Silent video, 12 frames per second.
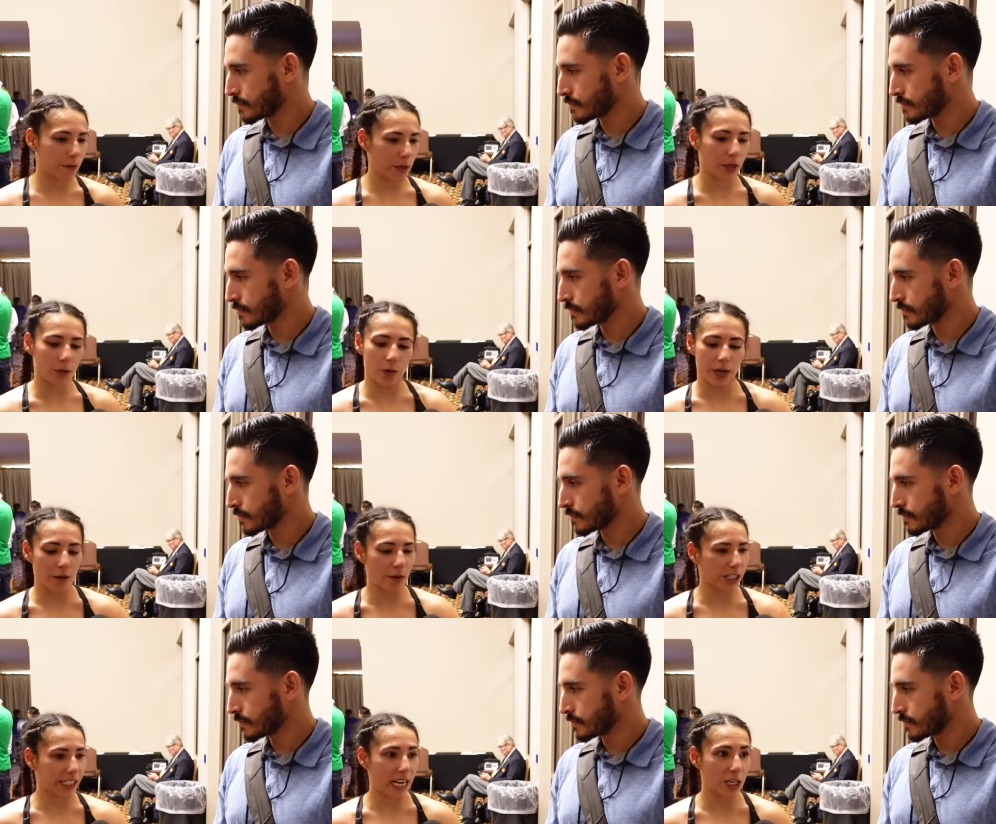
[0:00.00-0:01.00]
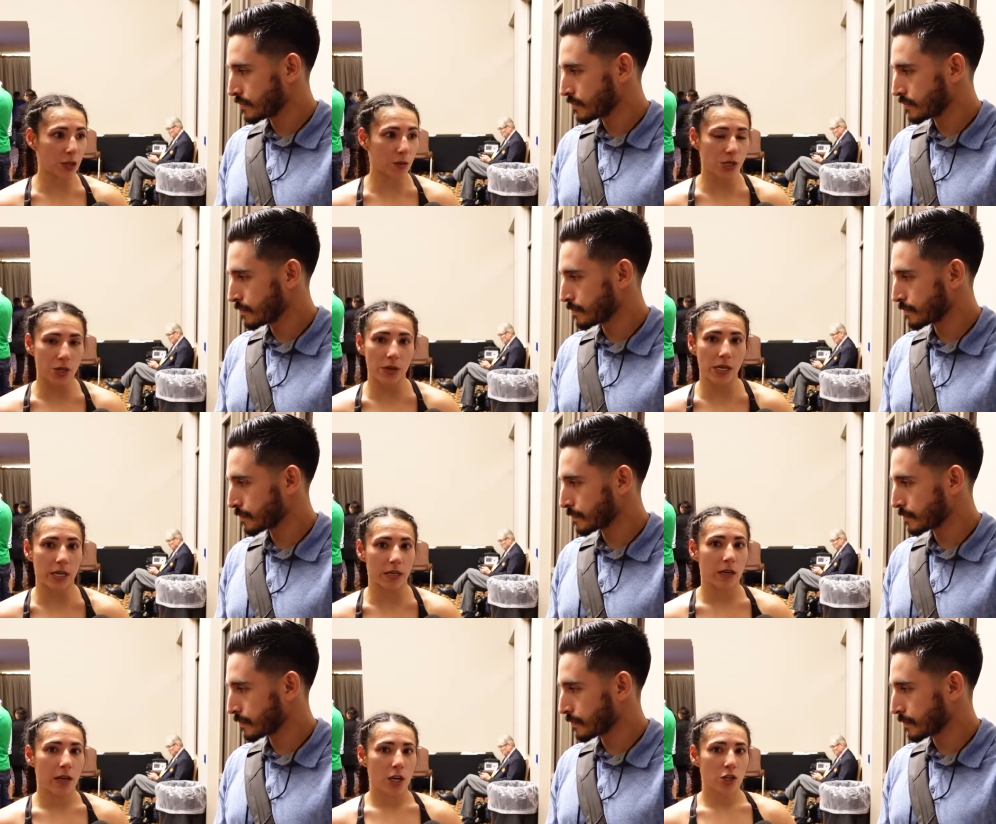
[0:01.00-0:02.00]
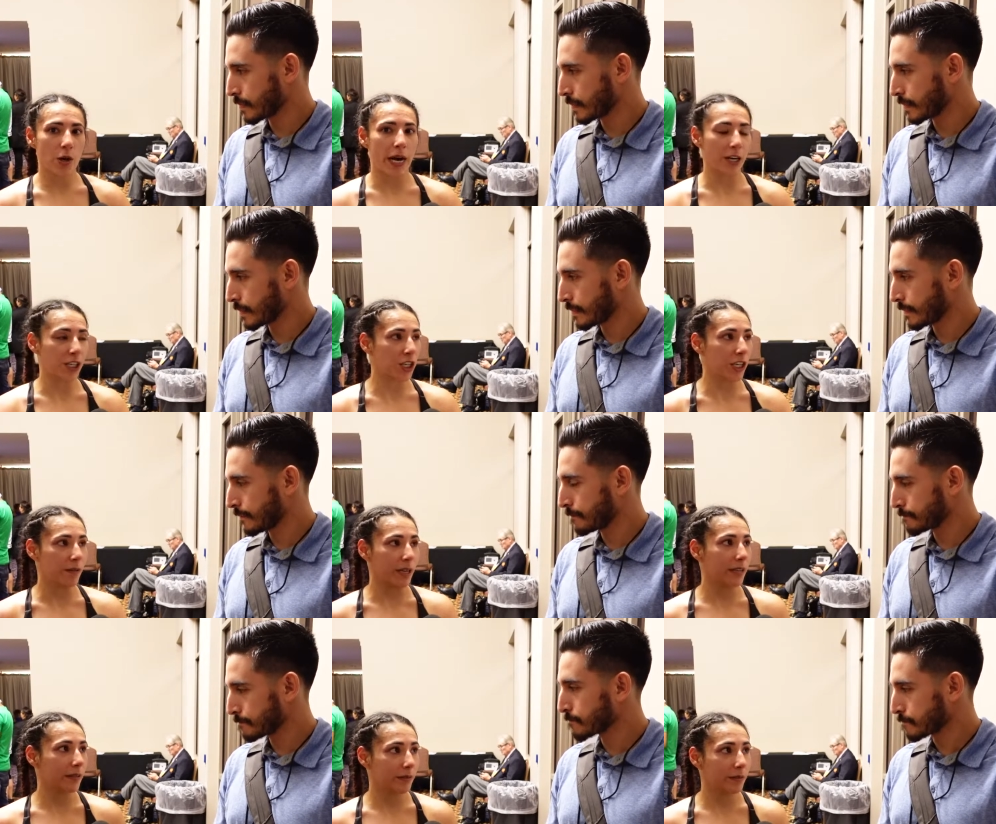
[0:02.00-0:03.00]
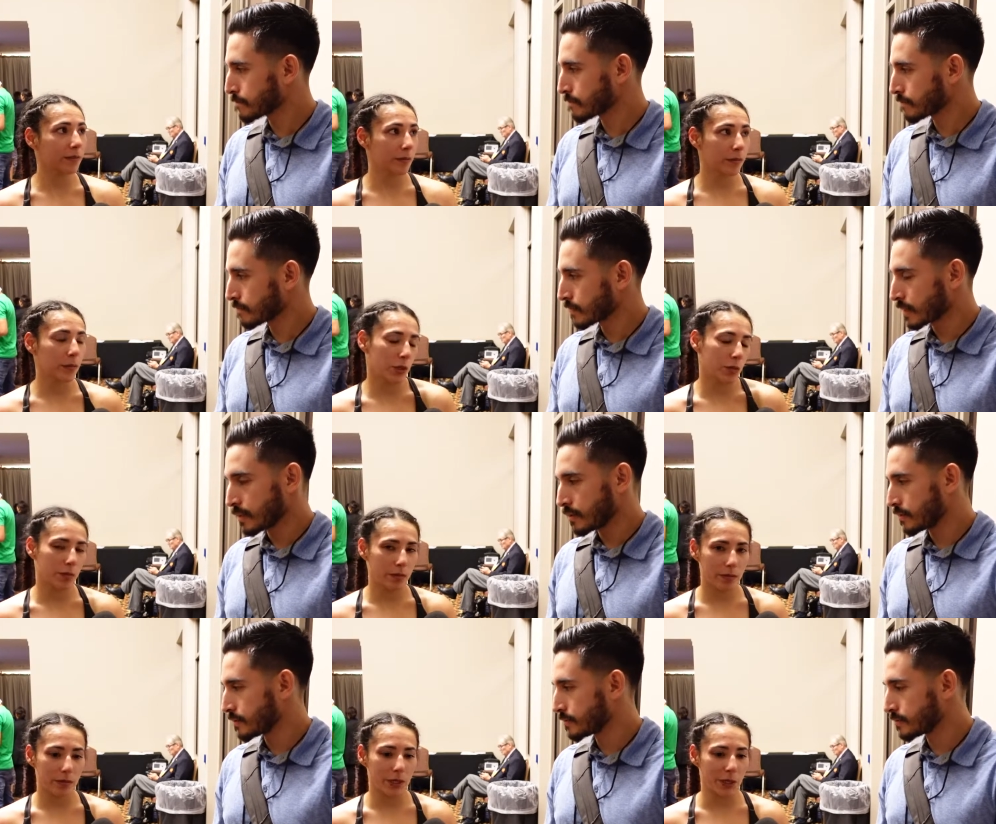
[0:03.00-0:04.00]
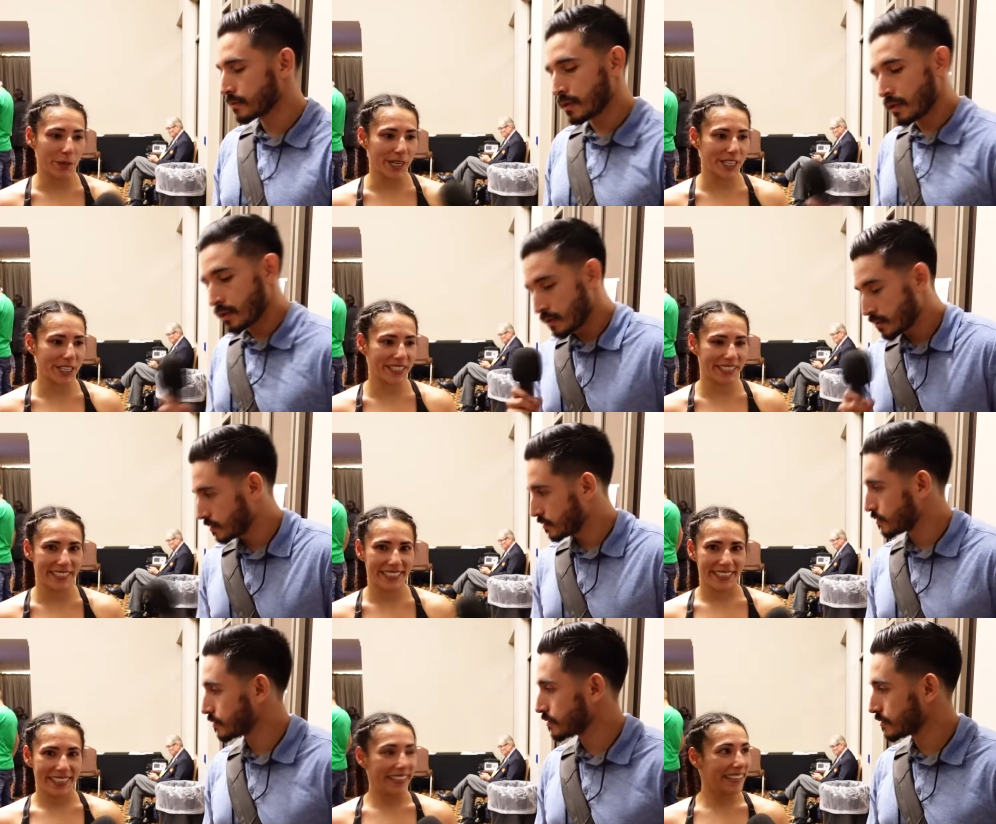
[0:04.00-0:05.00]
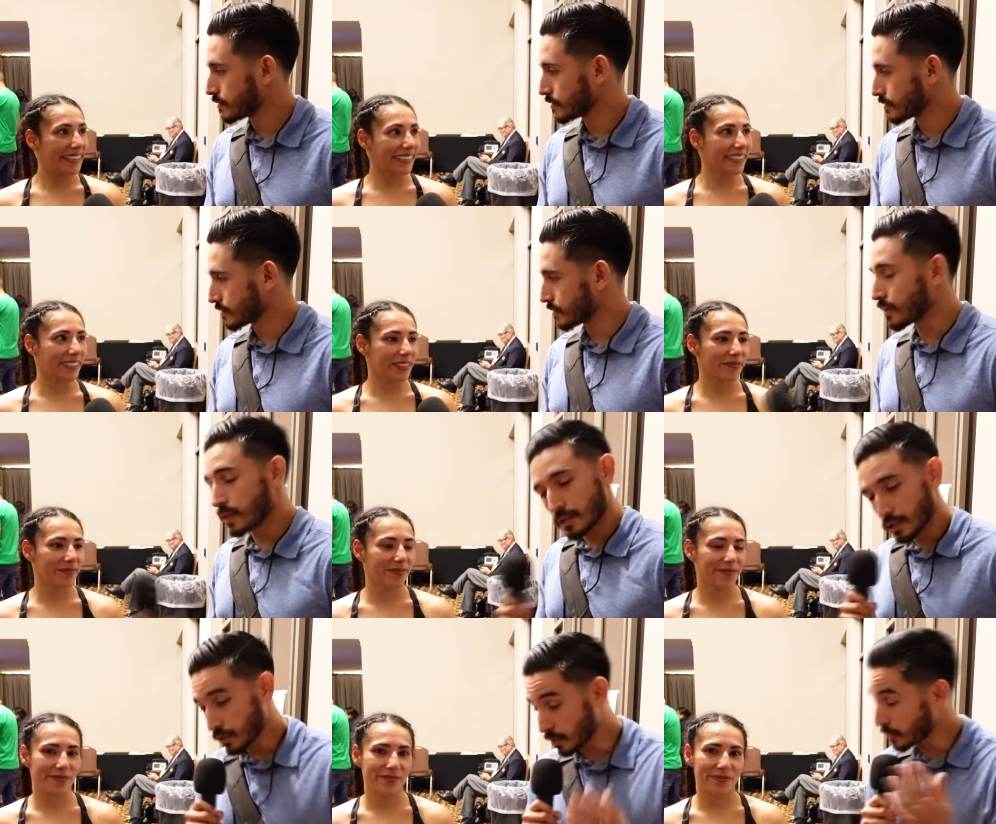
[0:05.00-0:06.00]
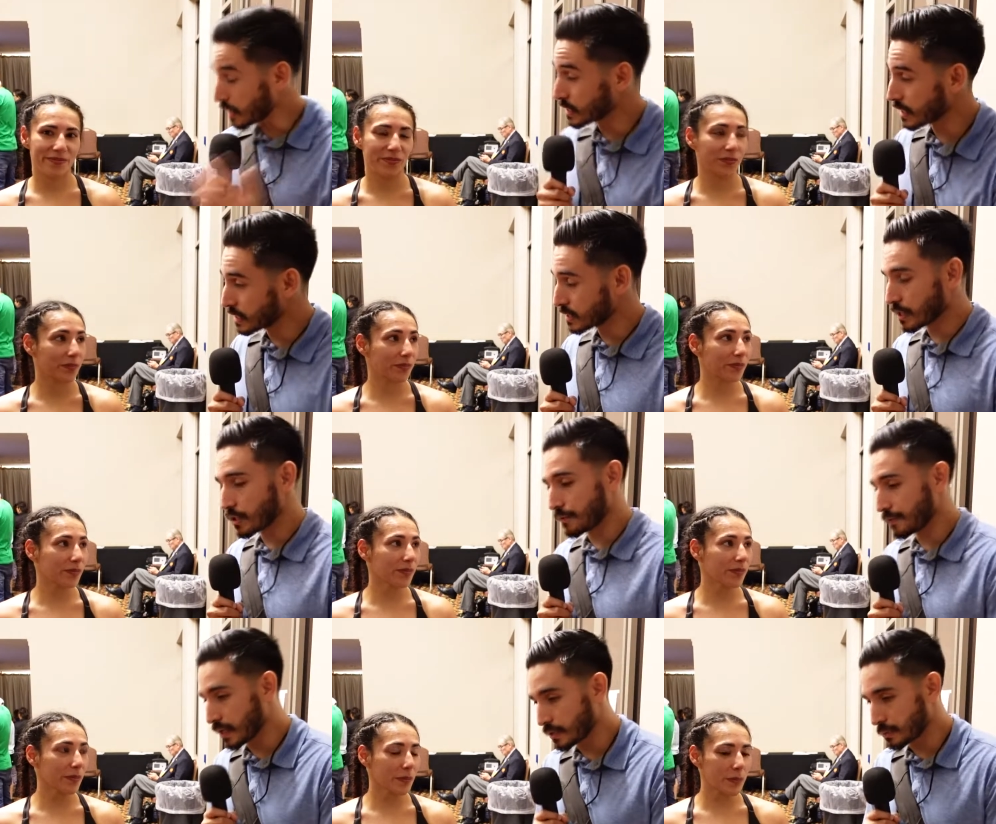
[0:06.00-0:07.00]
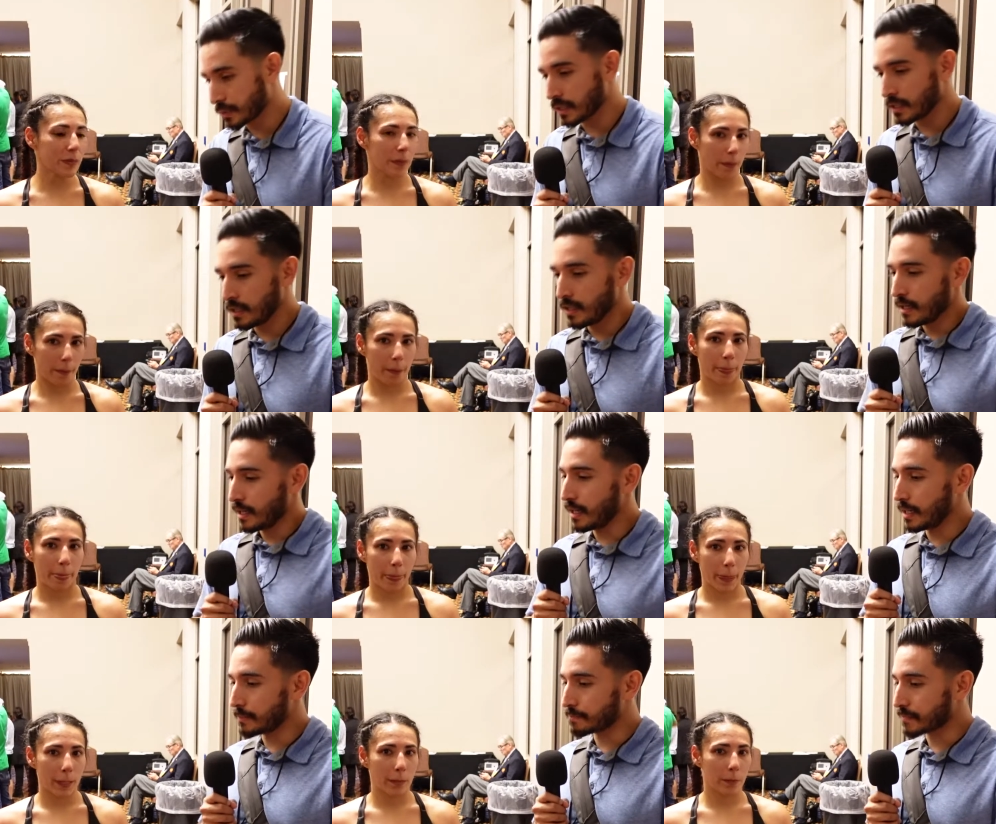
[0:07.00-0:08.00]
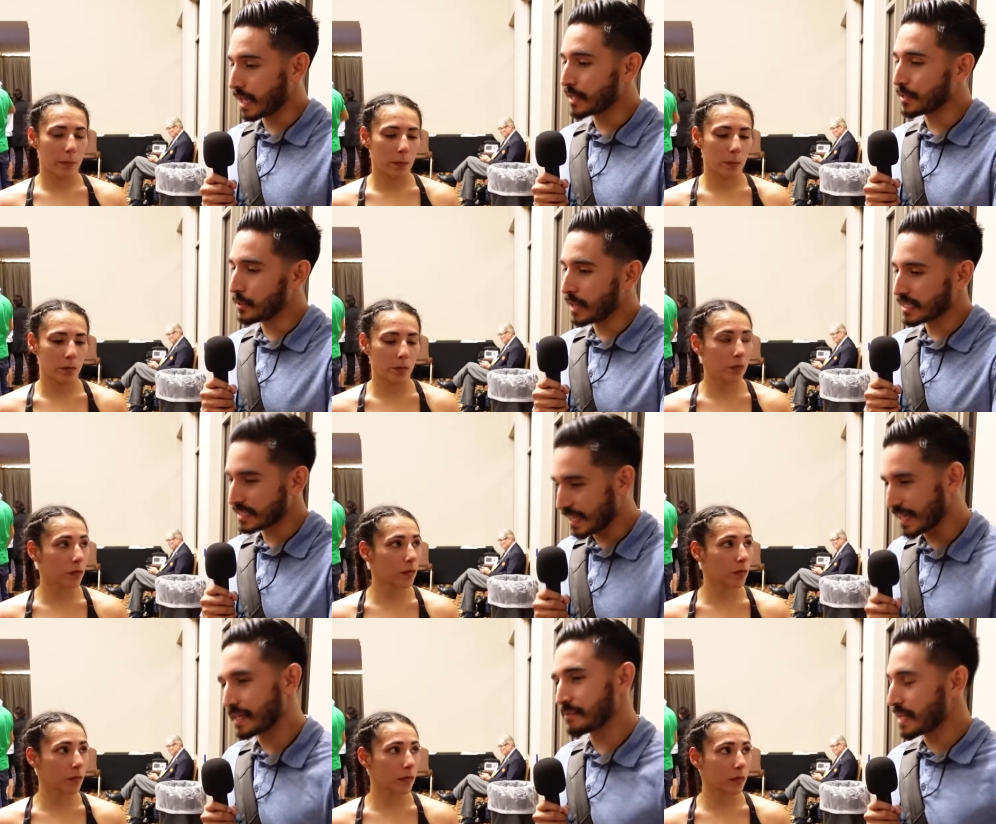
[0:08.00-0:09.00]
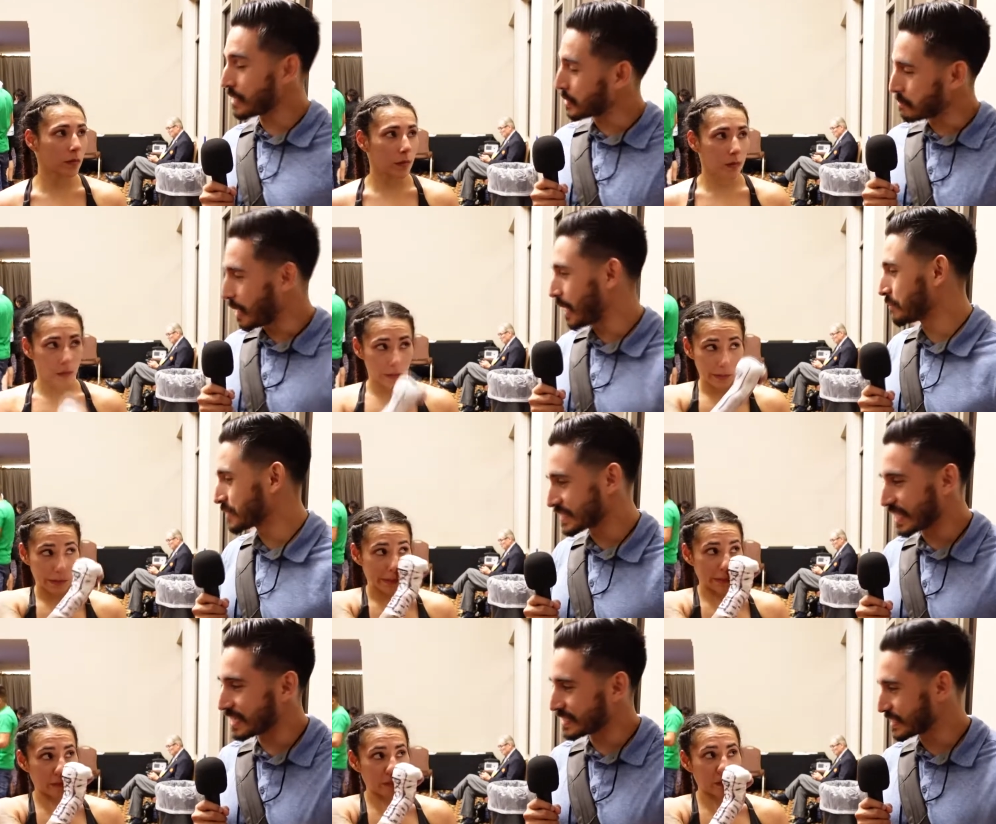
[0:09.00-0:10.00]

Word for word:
Speaker 1: for the whatever stance she was doing, and try to achieve it. Pretty much.
Speaker 2: So congratulations on your victory. Um, I know at the end, man, her mom was saying